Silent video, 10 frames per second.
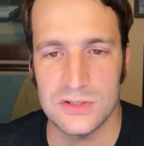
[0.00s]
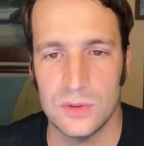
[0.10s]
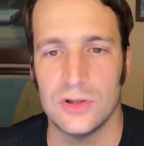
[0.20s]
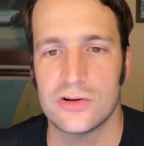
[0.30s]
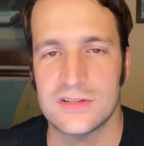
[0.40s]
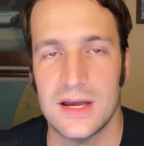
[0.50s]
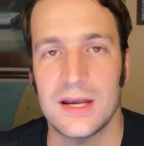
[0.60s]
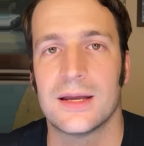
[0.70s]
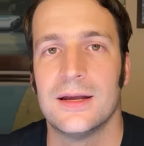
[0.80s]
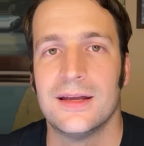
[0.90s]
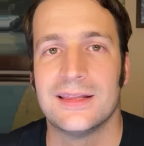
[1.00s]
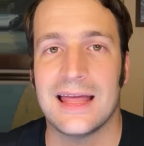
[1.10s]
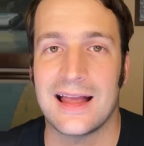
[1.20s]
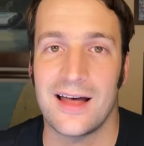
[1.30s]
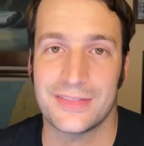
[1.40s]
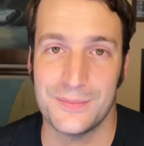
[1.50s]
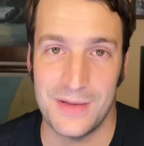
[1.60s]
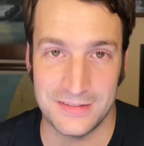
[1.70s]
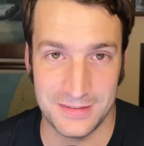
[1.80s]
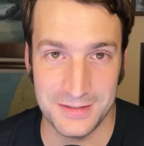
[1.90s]
So it looks like they got the
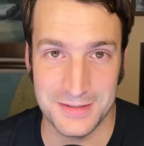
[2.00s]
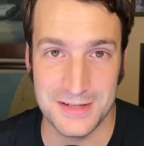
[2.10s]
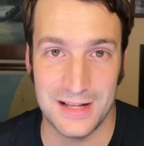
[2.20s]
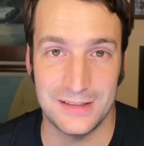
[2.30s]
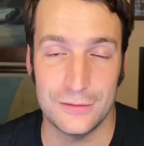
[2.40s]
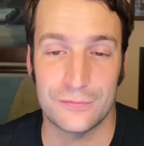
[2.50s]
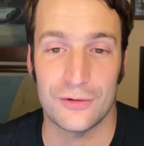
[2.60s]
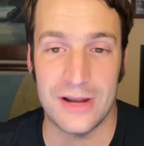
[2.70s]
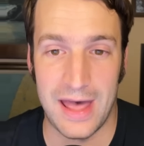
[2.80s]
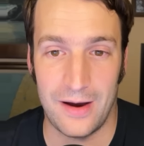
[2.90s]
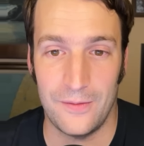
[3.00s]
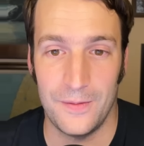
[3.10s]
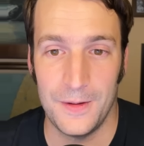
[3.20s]
message, at least for now,